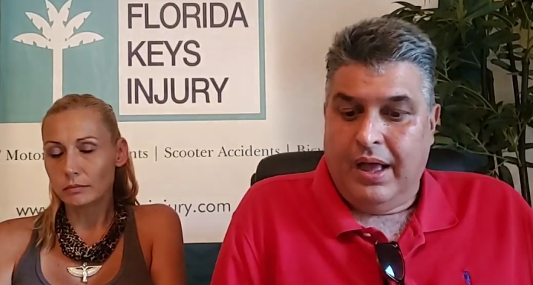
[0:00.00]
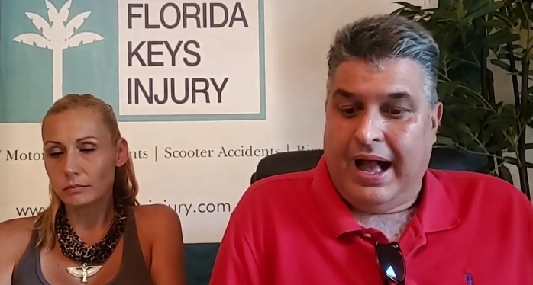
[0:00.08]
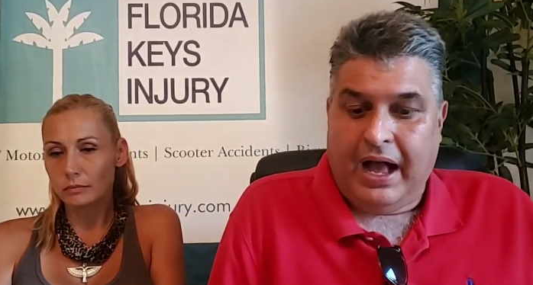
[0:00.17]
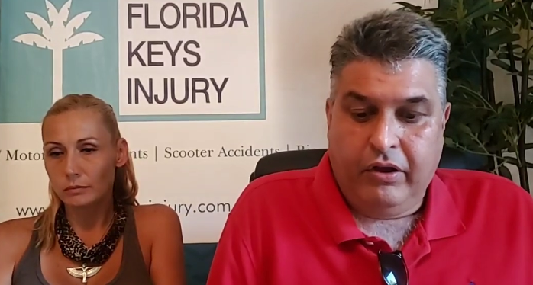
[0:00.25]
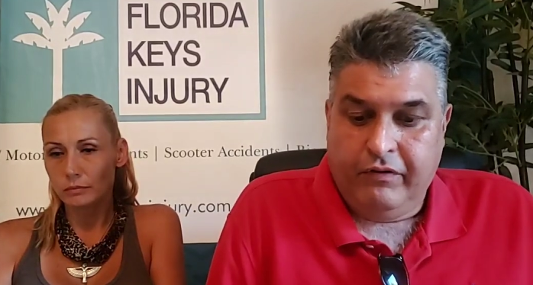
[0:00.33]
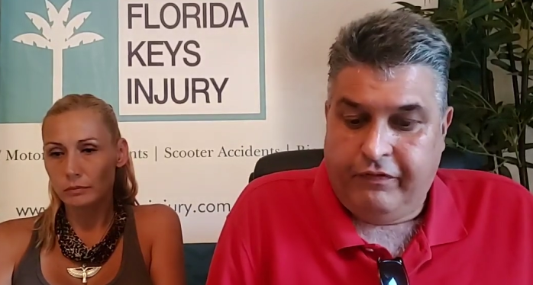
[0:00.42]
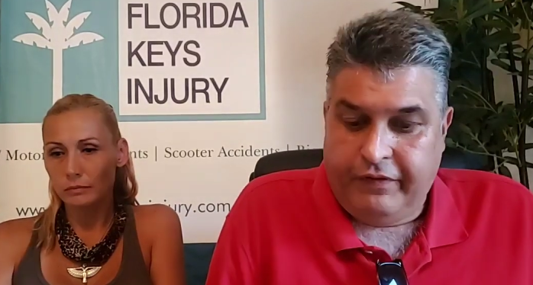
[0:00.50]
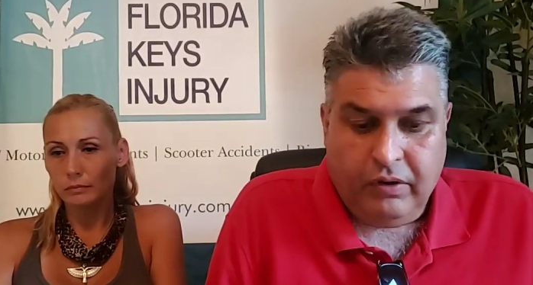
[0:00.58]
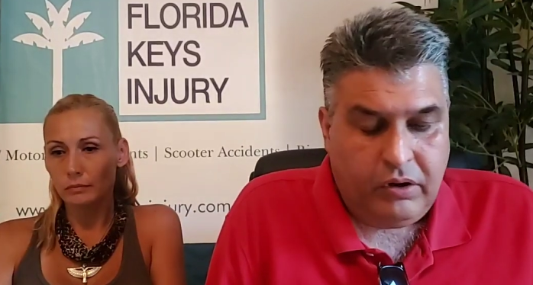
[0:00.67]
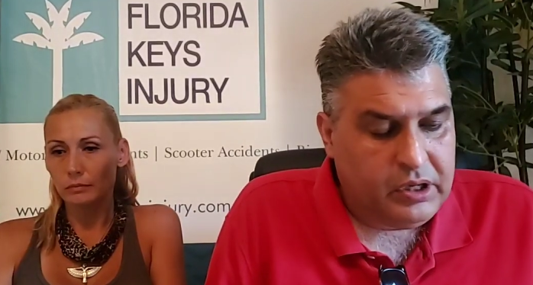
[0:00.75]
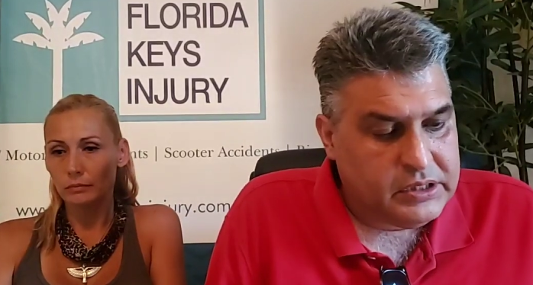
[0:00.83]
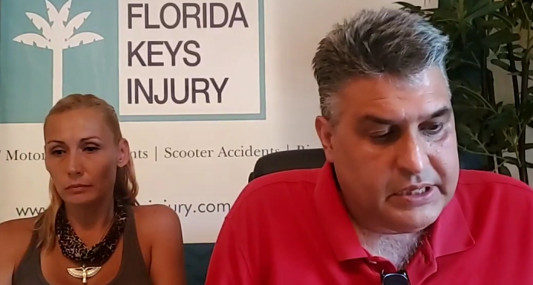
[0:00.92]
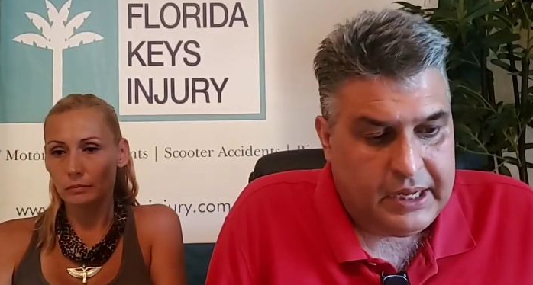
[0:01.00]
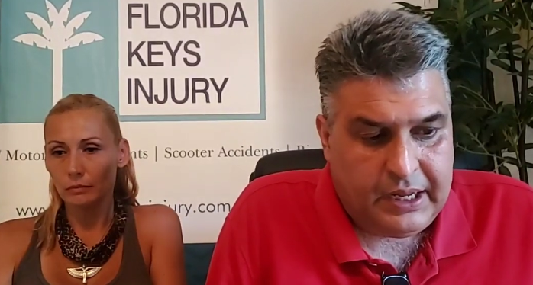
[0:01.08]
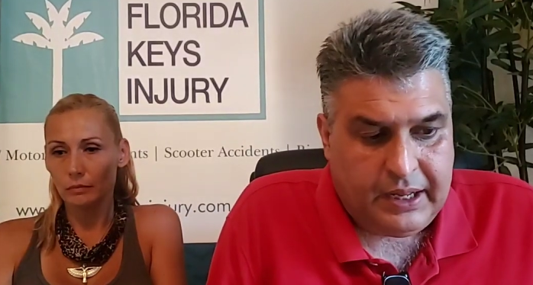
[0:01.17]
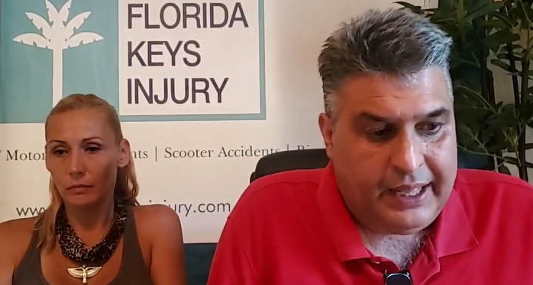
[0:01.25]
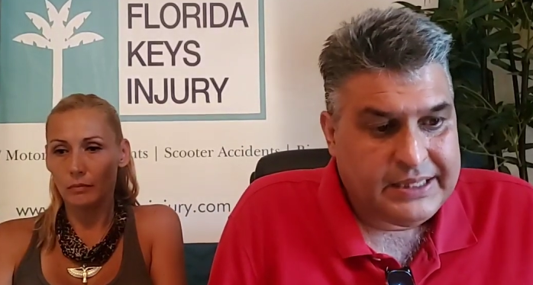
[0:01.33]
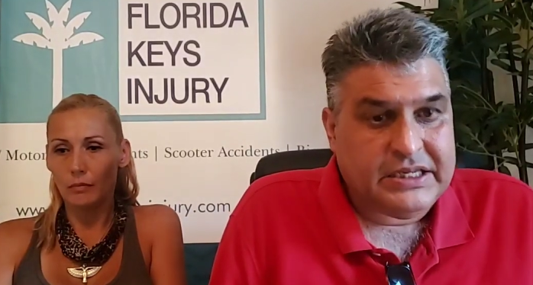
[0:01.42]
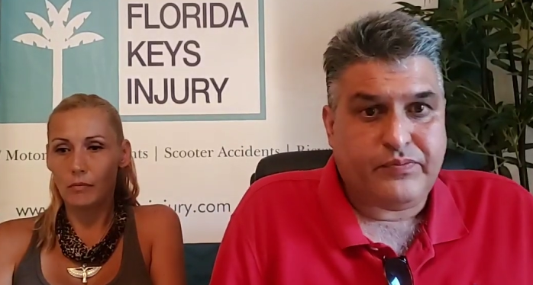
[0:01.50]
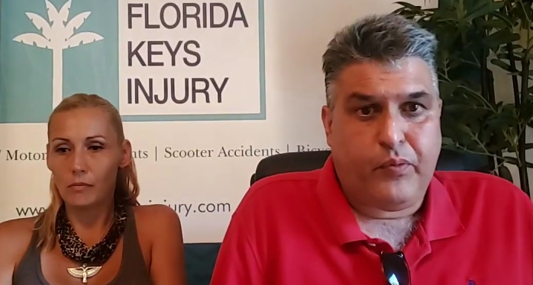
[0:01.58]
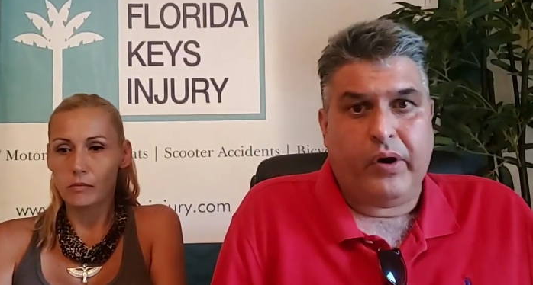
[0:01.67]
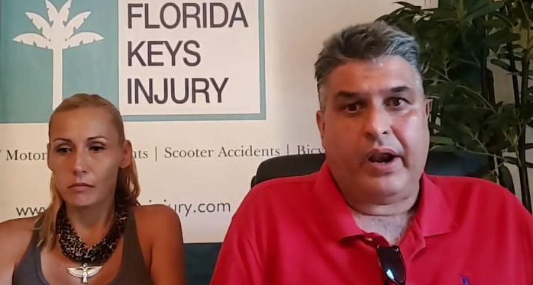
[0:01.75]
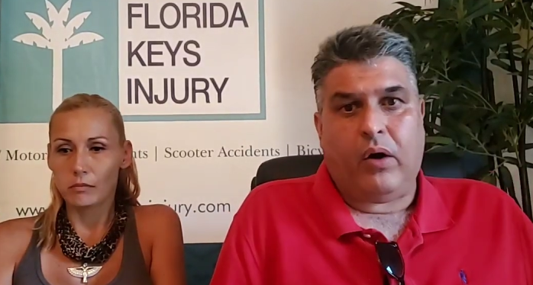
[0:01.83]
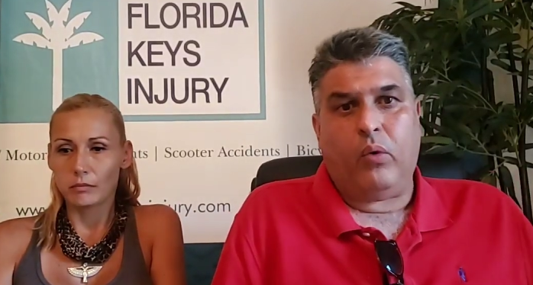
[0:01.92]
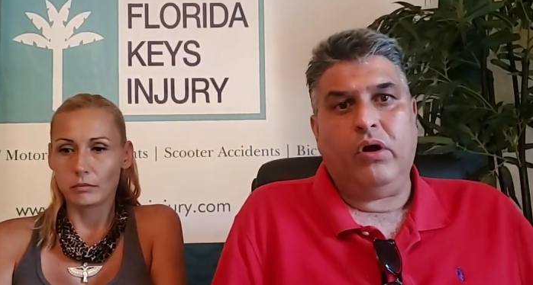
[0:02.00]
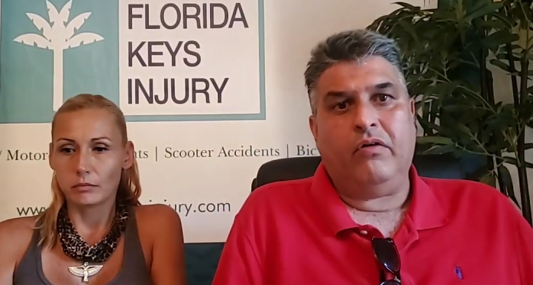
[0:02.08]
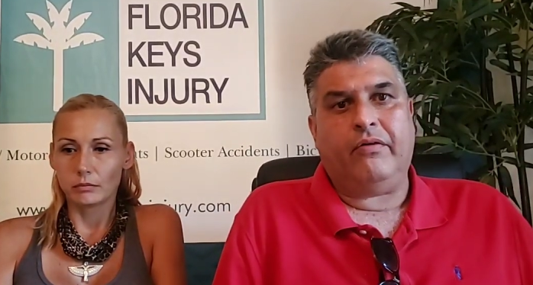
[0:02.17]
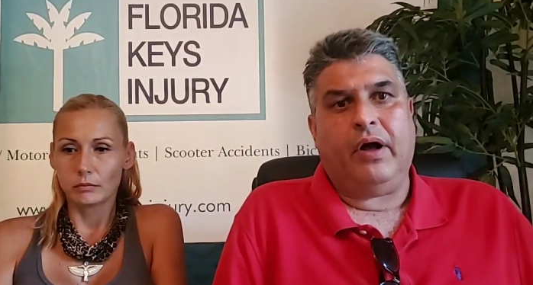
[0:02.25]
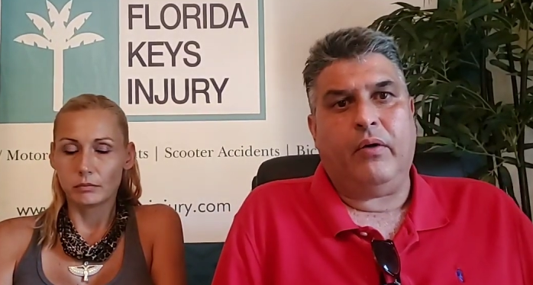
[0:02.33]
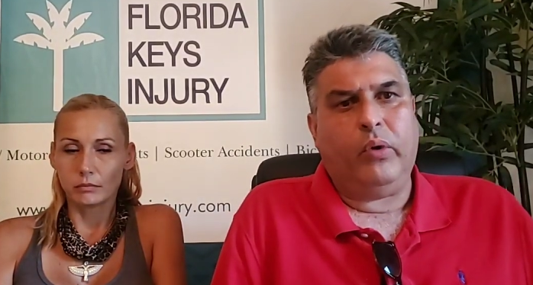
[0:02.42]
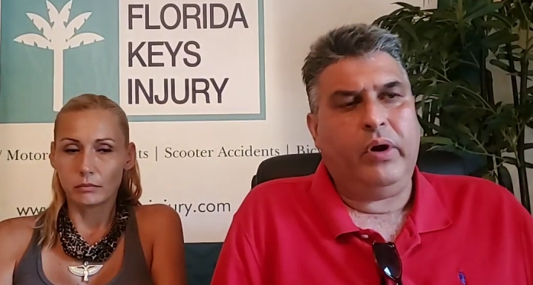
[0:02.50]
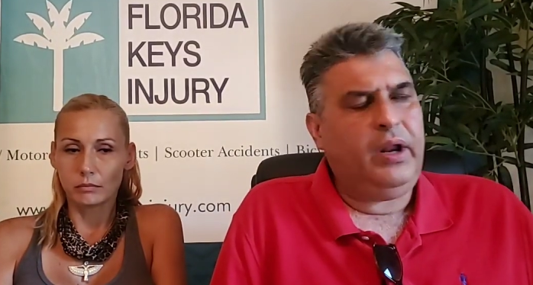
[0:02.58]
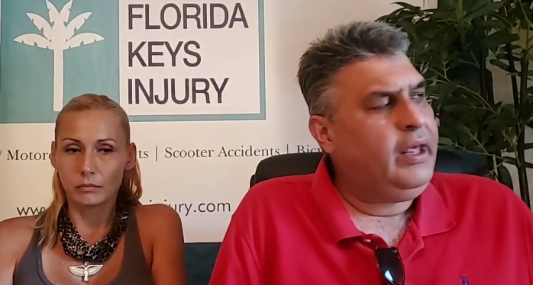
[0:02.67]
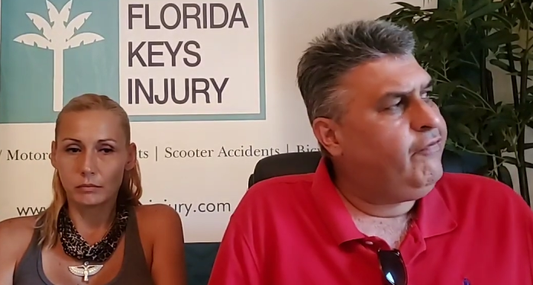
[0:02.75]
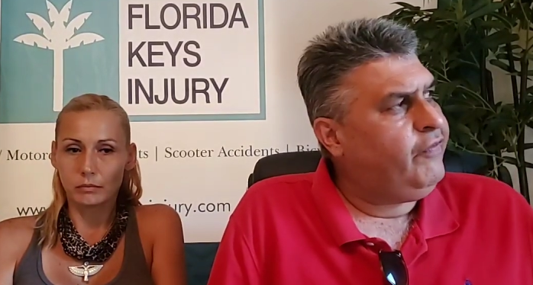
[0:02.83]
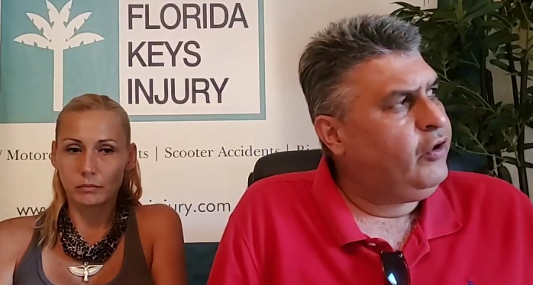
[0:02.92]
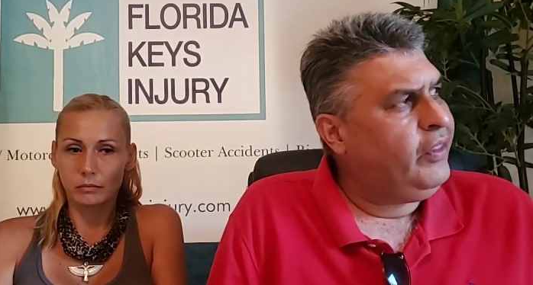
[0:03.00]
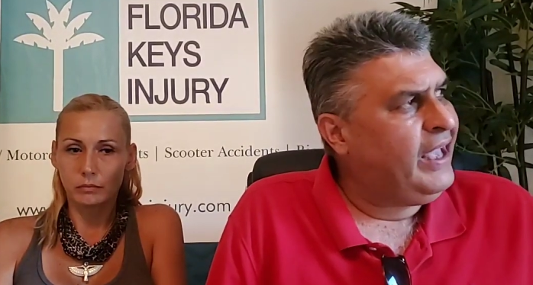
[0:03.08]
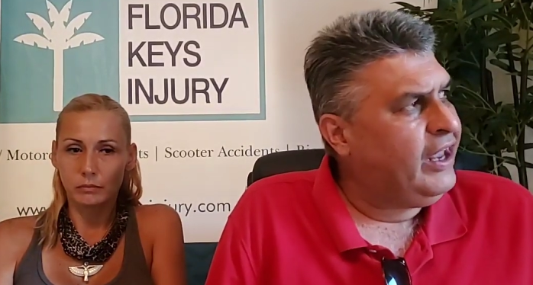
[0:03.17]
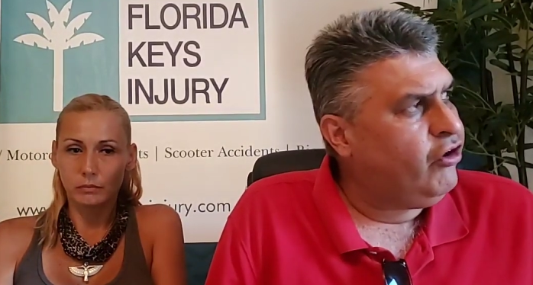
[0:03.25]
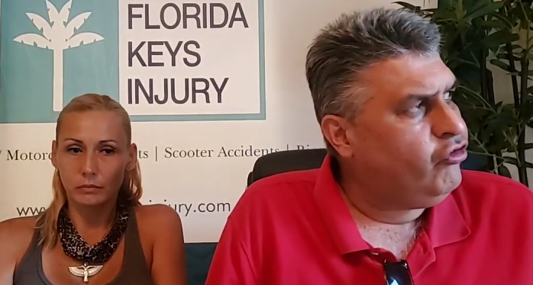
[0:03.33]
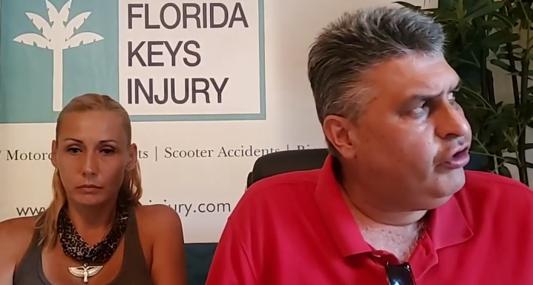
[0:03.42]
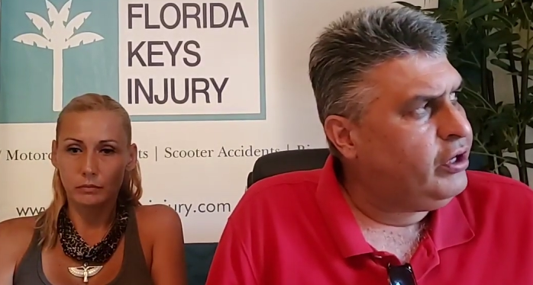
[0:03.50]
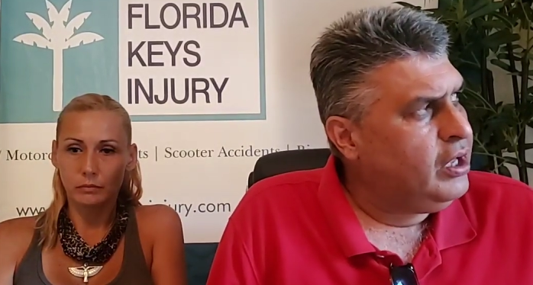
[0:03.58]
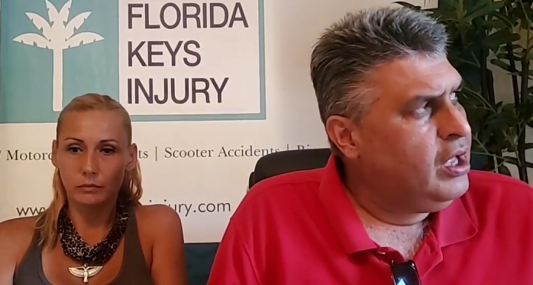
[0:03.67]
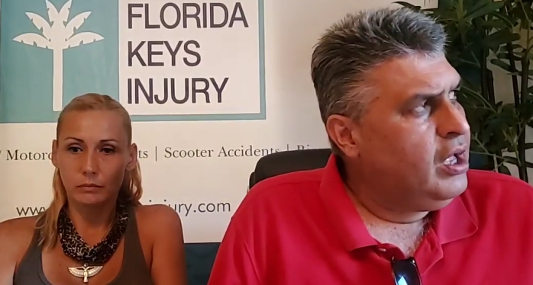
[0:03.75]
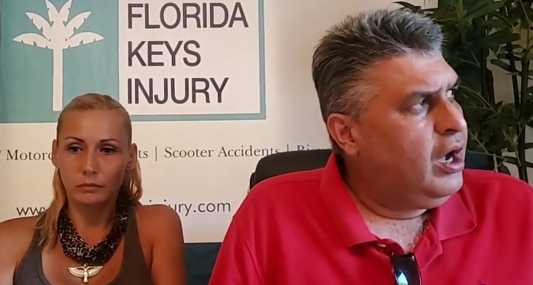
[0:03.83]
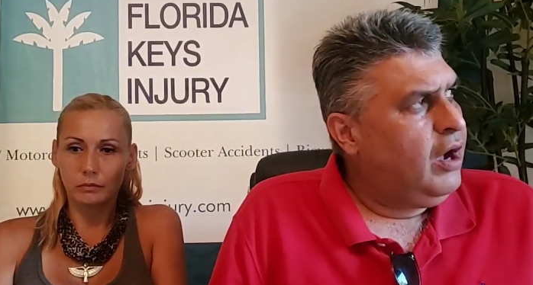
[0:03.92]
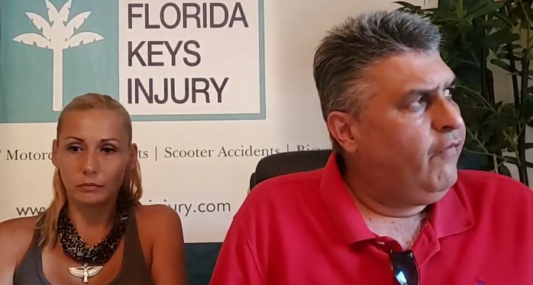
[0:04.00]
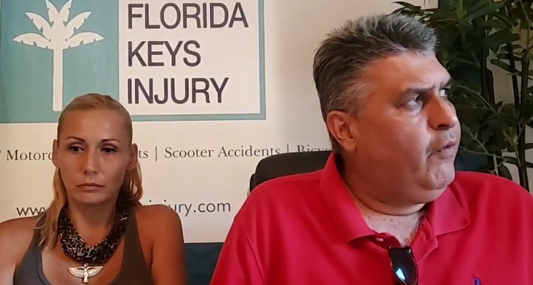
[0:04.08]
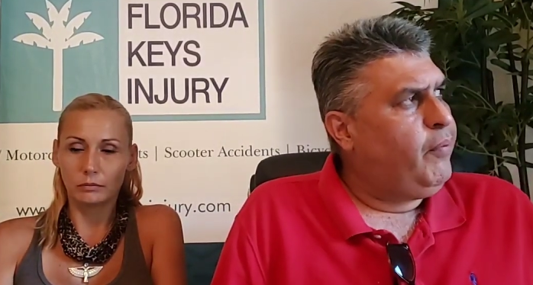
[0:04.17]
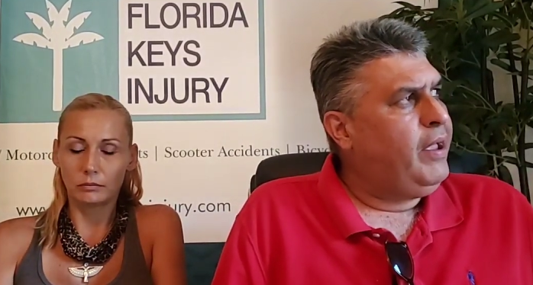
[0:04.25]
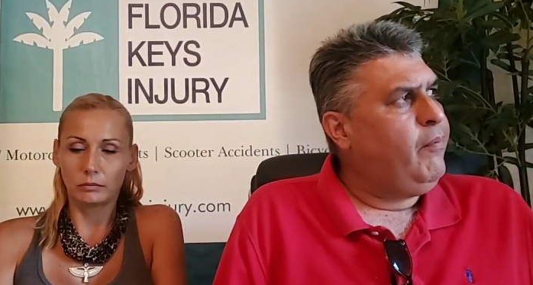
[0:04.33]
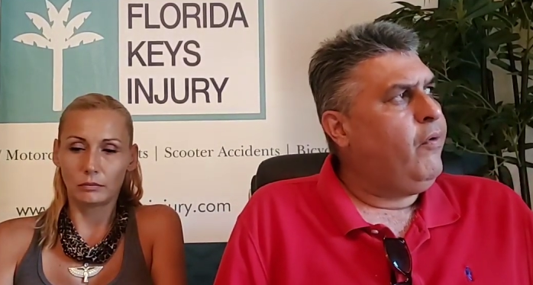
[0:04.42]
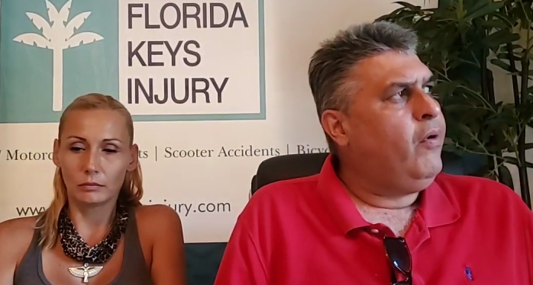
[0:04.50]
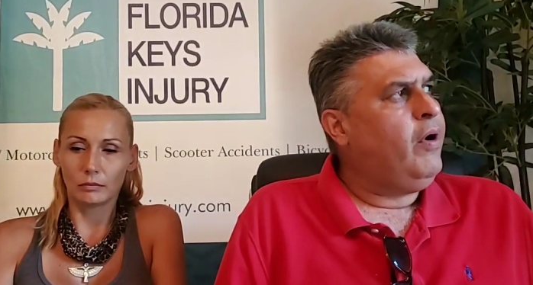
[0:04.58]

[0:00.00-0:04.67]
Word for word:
Speaker 1: how you feel, because at this point, I really feel the energy of the people,